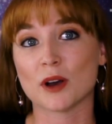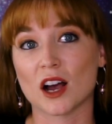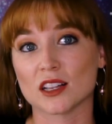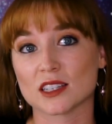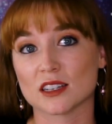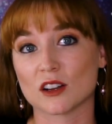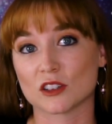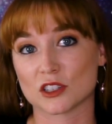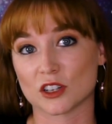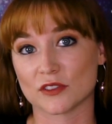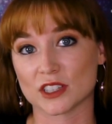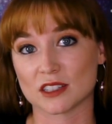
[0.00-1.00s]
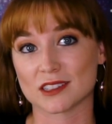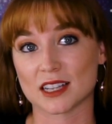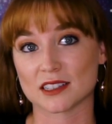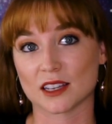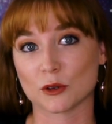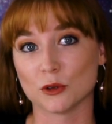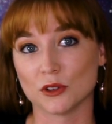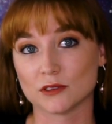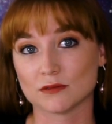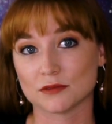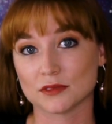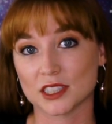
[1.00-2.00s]
deposited on surfaces as they
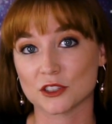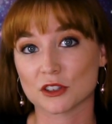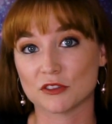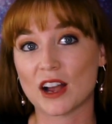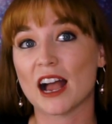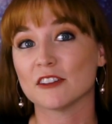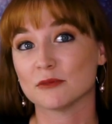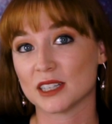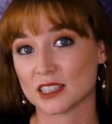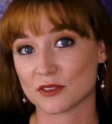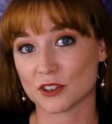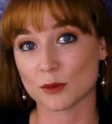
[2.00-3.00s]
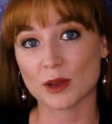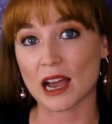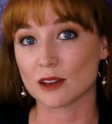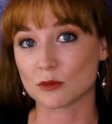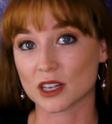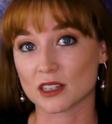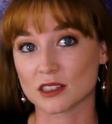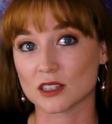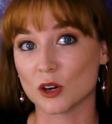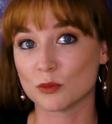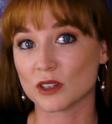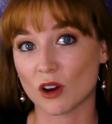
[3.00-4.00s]
cooled. It took 5 minutes for the pad workers
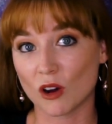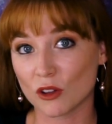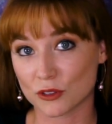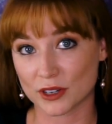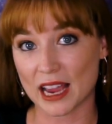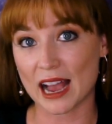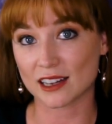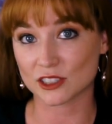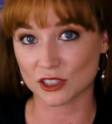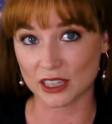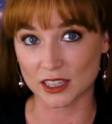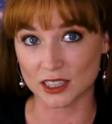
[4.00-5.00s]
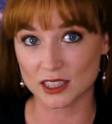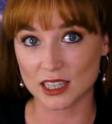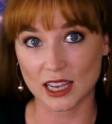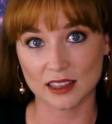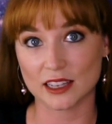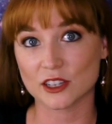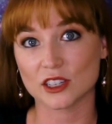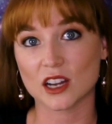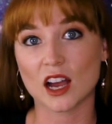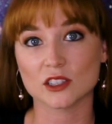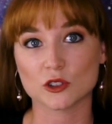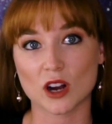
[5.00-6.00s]
to open all three hatch layers, and they could
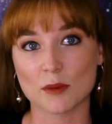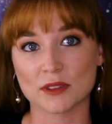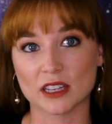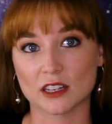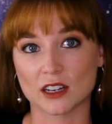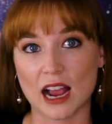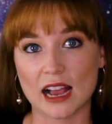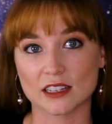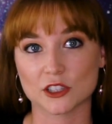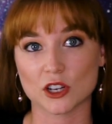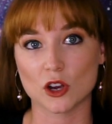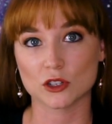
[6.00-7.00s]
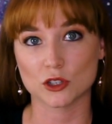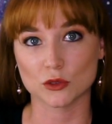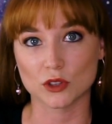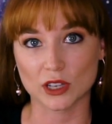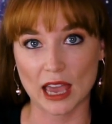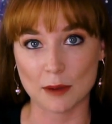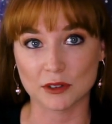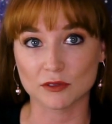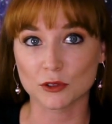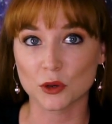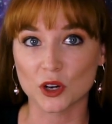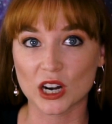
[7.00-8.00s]
not drop the inner hatch to the cabin
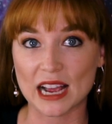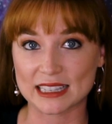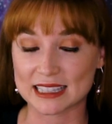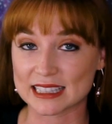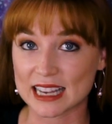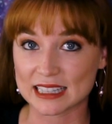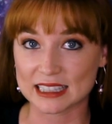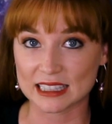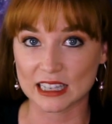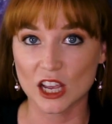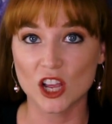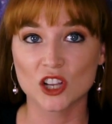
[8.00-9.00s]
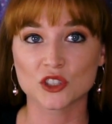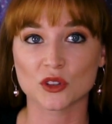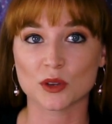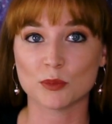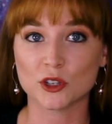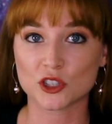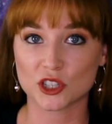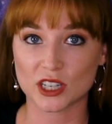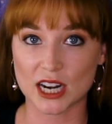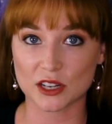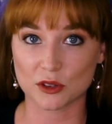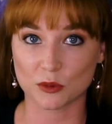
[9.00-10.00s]
floor as intended, so they pushed it
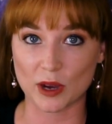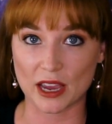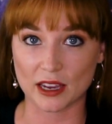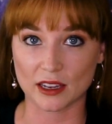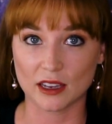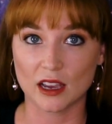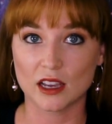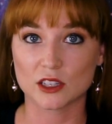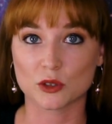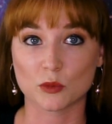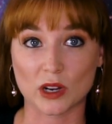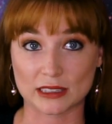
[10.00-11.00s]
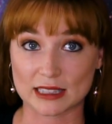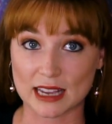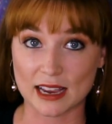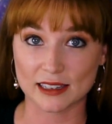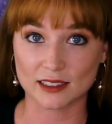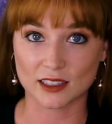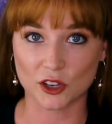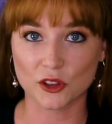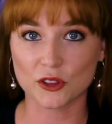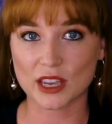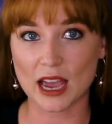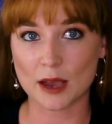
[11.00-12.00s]
out of the way to one side.
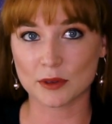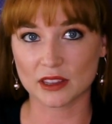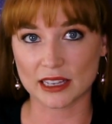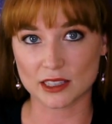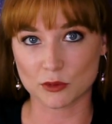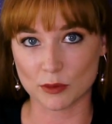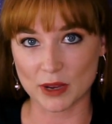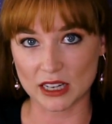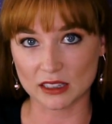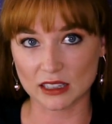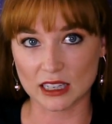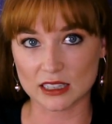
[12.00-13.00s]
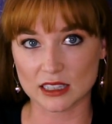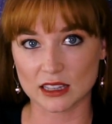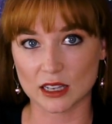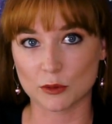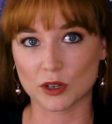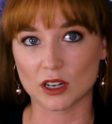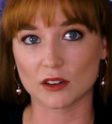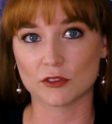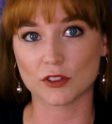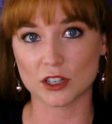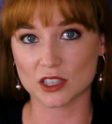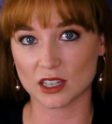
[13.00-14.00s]
Although the cabin lights remained lit, they were
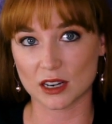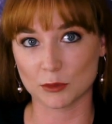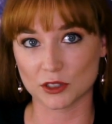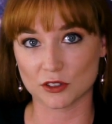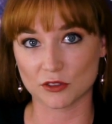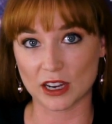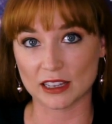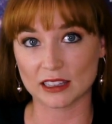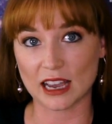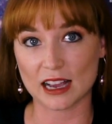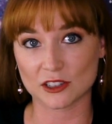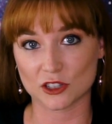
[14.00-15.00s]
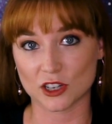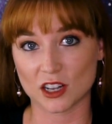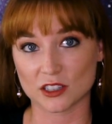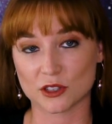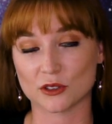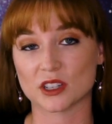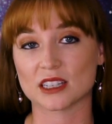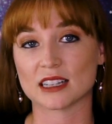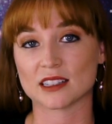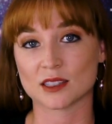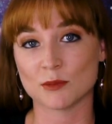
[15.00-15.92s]
first unable to find the astronauts through the dense